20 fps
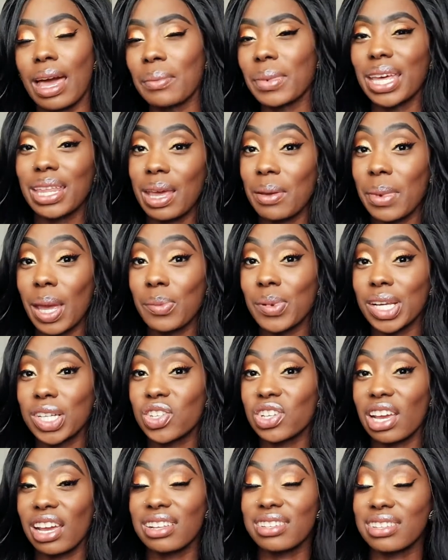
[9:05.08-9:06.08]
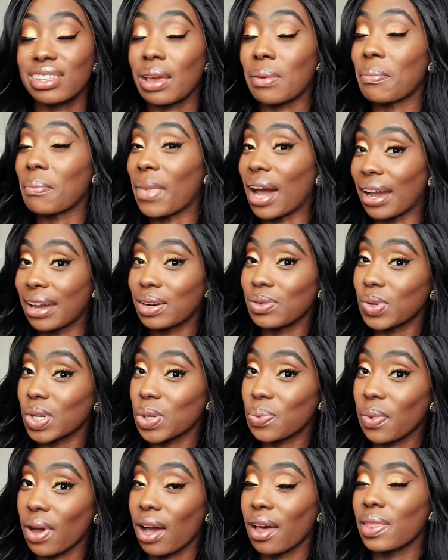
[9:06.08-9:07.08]
I mean, there may be a chance they might
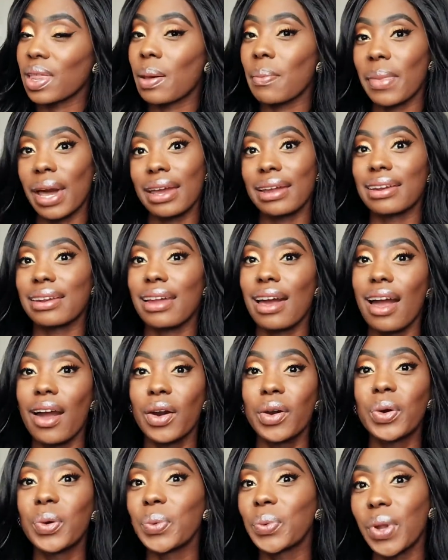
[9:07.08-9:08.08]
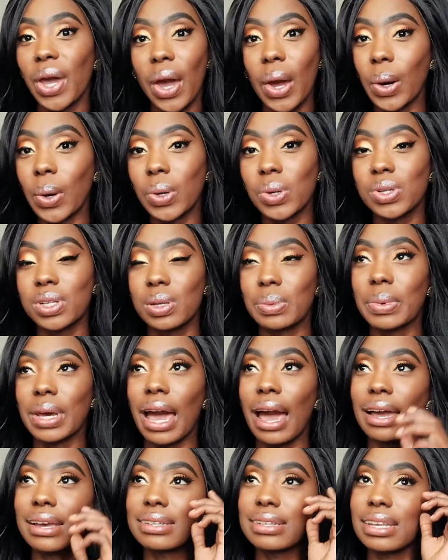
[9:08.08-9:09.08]
respond, they might not, who knows?
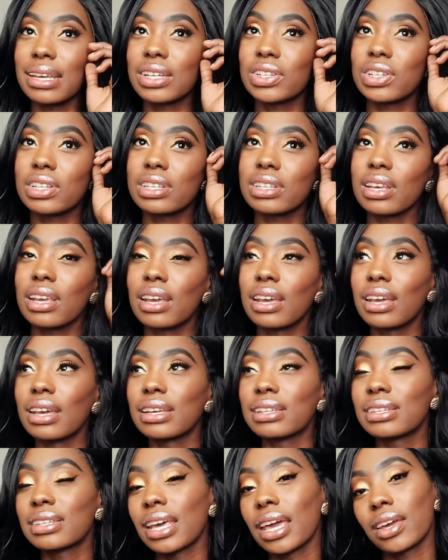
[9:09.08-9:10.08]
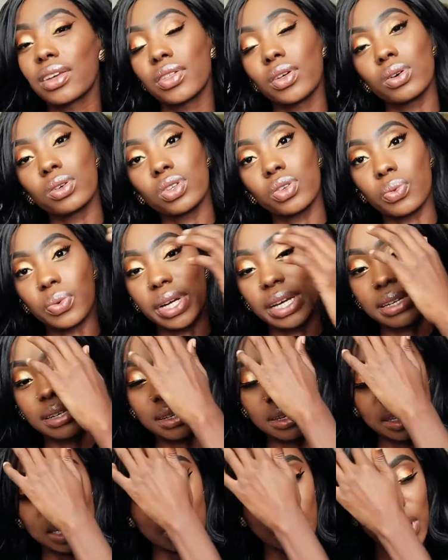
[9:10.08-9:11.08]
But I say just take those
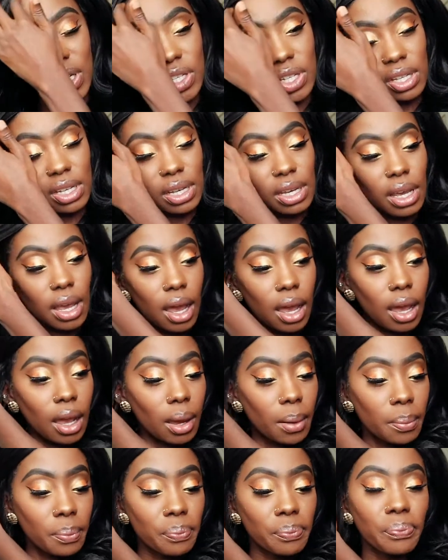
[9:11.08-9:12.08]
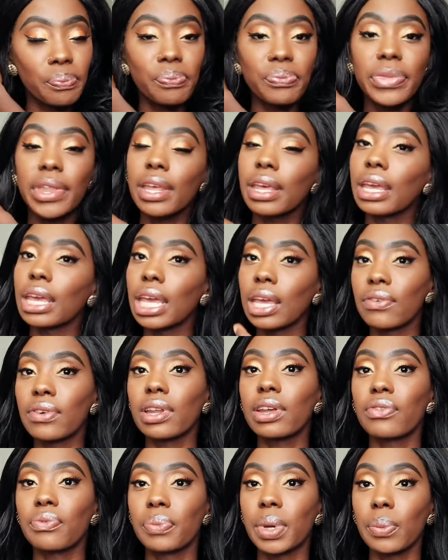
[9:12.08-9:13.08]
risks, especially
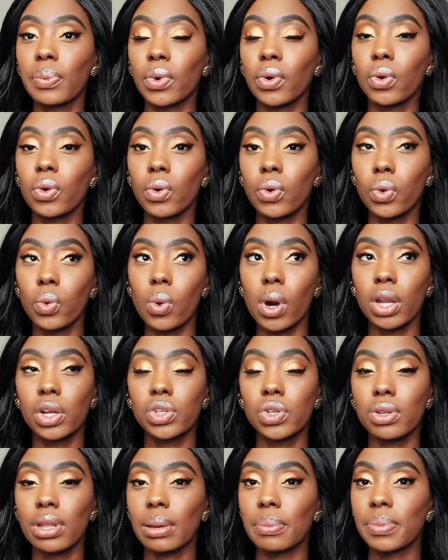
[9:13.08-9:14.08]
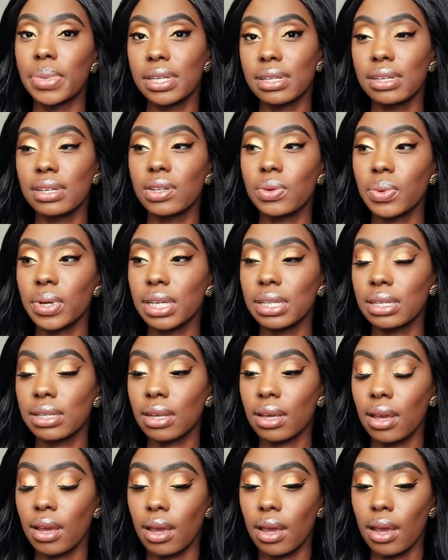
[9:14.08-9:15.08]
even if people who want to do like business risk.